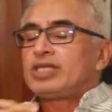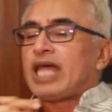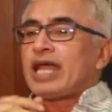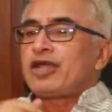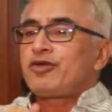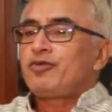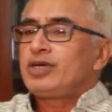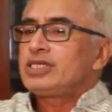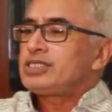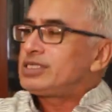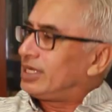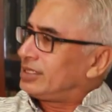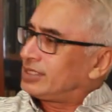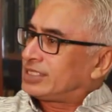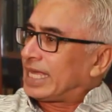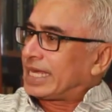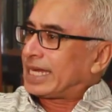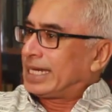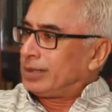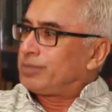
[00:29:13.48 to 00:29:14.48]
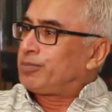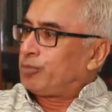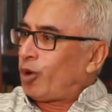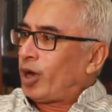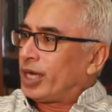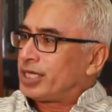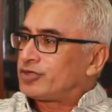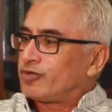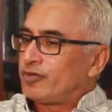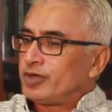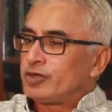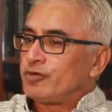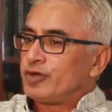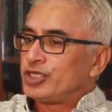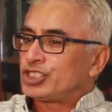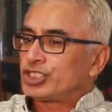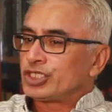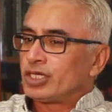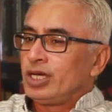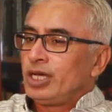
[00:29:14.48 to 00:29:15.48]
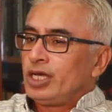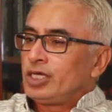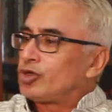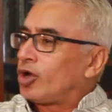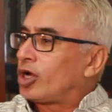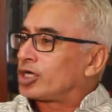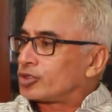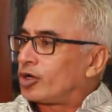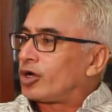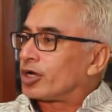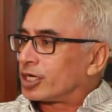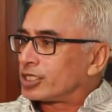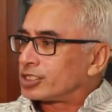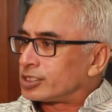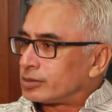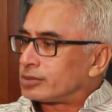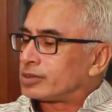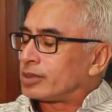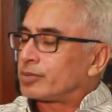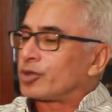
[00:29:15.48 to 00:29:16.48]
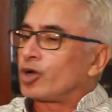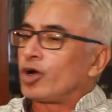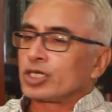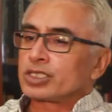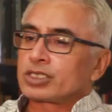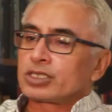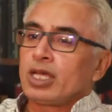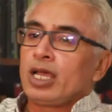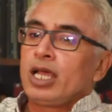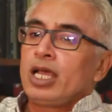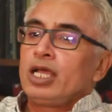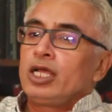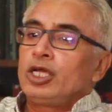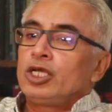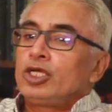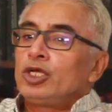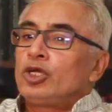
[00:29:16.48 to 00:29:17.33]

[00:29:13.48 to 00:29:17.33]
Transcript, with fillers: So that was the second point in which non-Congressism got